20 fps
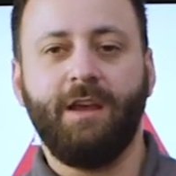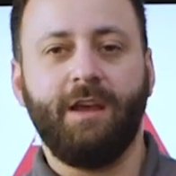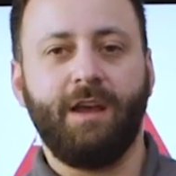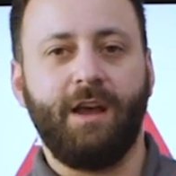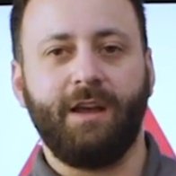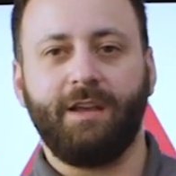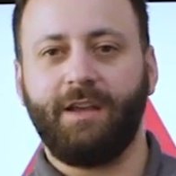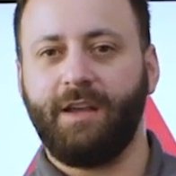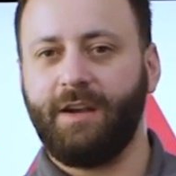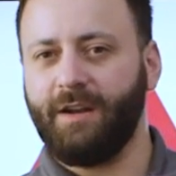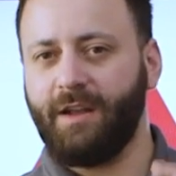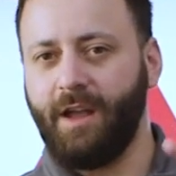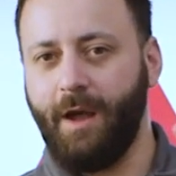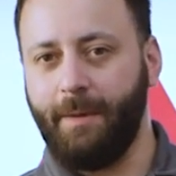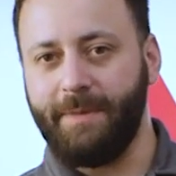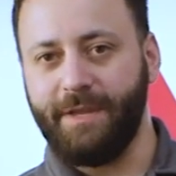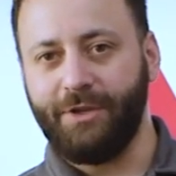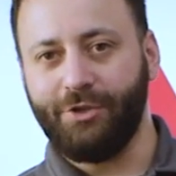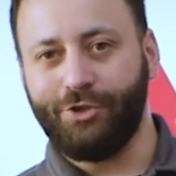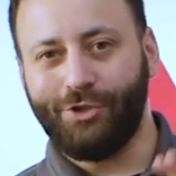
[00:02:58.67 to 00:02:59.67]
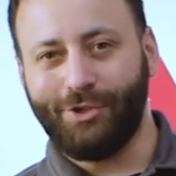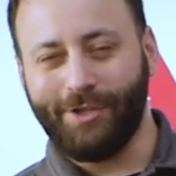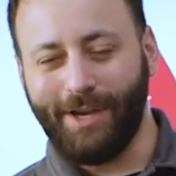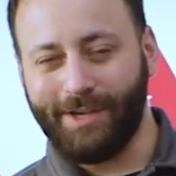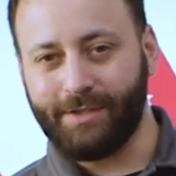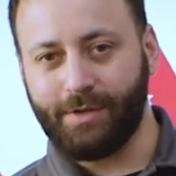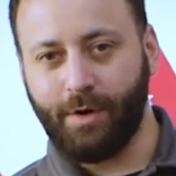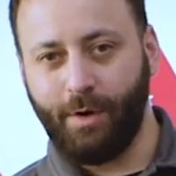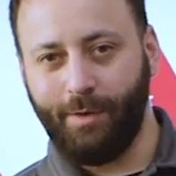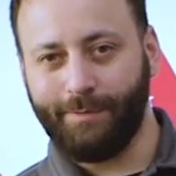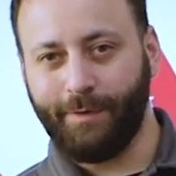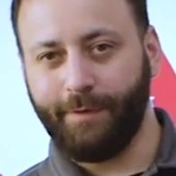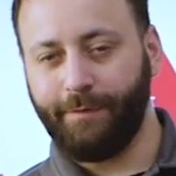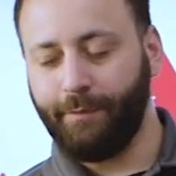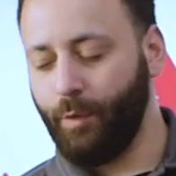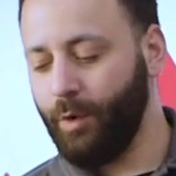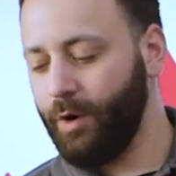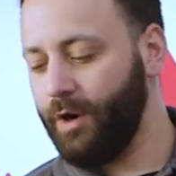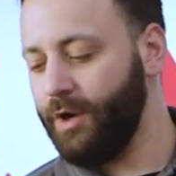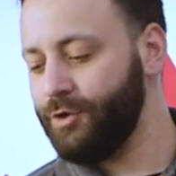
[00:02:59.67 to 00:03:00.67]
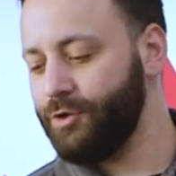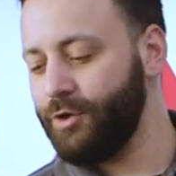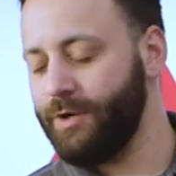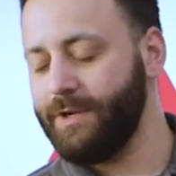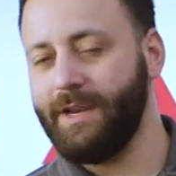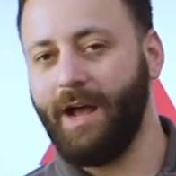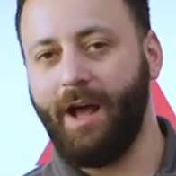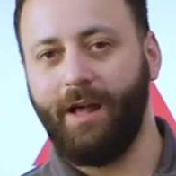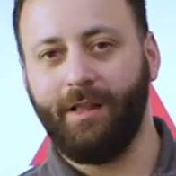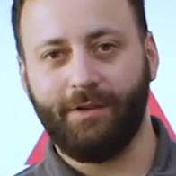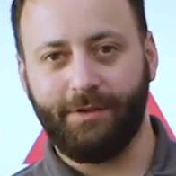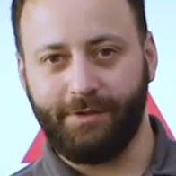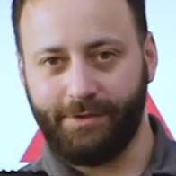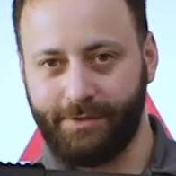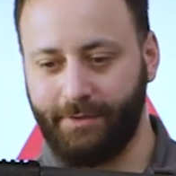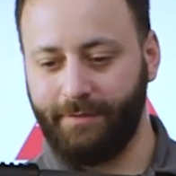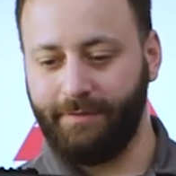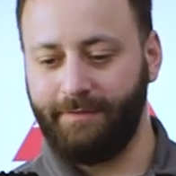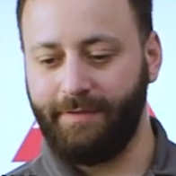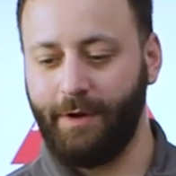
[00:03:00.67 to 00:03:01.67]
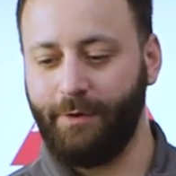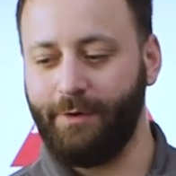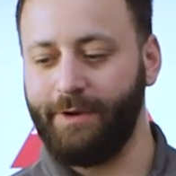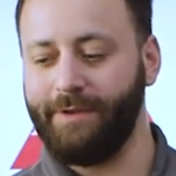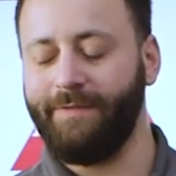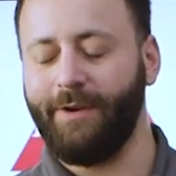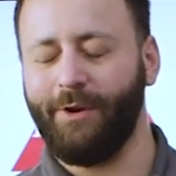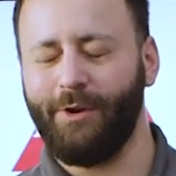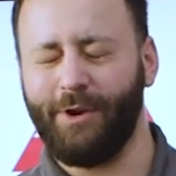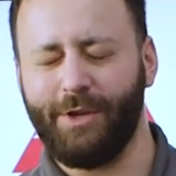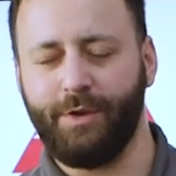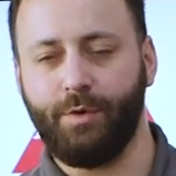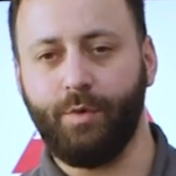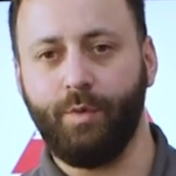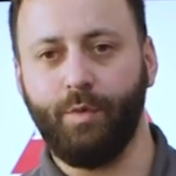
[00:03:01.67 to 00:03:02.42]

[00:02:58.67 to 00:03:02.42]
gonna come in just over $400, so very, very